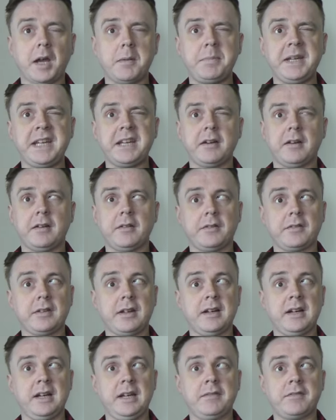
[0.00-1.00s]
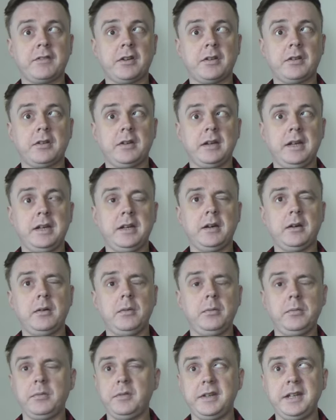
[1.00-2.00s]
because I've got to, you
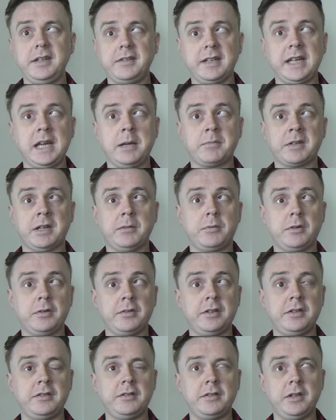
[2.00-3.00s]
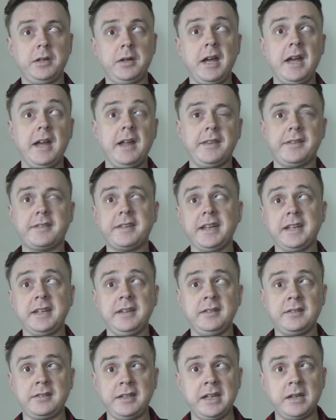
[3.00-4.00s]
know these are games I wanted to do. The
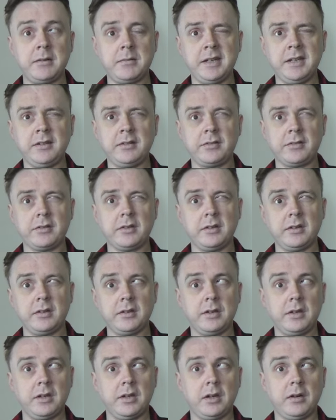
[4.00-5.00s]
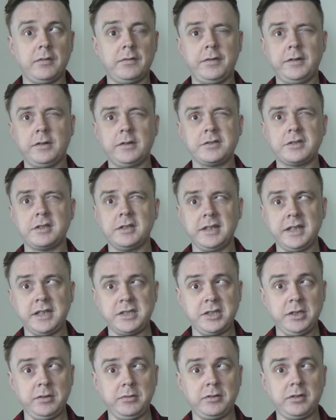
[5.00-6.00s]
second series, unfortunately,
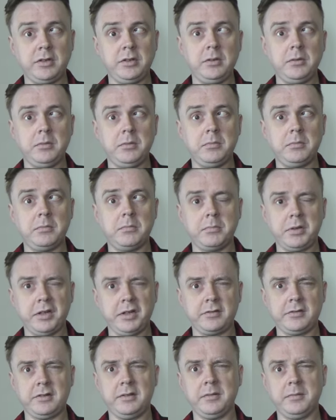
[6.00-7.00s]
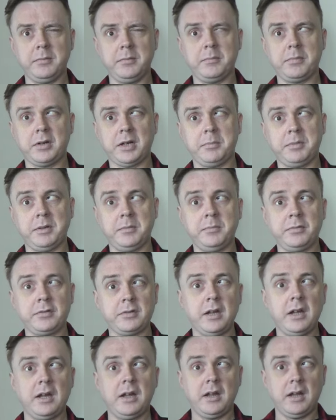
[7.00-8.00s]
due to personal
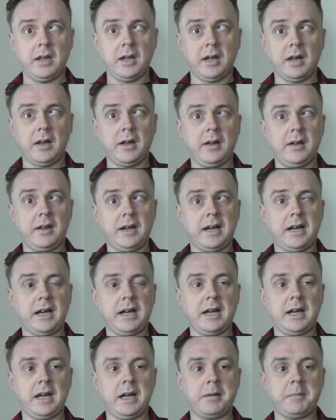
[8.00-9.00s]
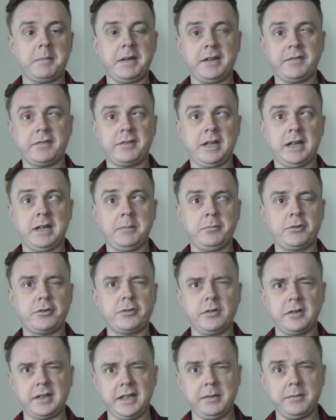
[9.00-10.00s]
problems, uh, I'm after, I'm
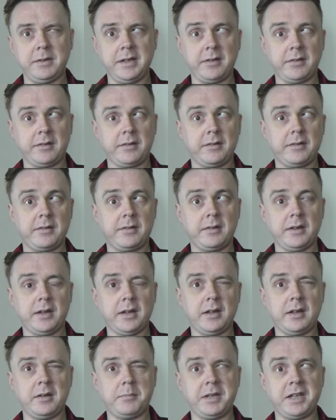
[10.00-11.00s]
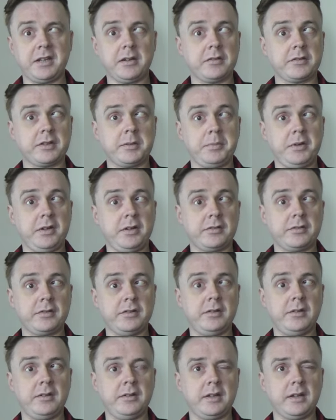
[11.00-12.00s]
struggling with uh, because the
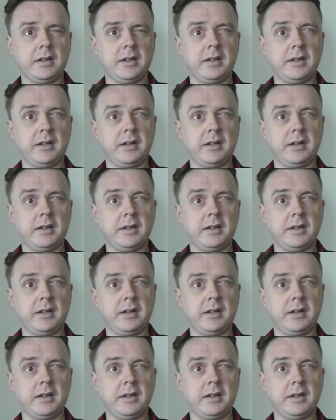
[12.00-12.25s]
person,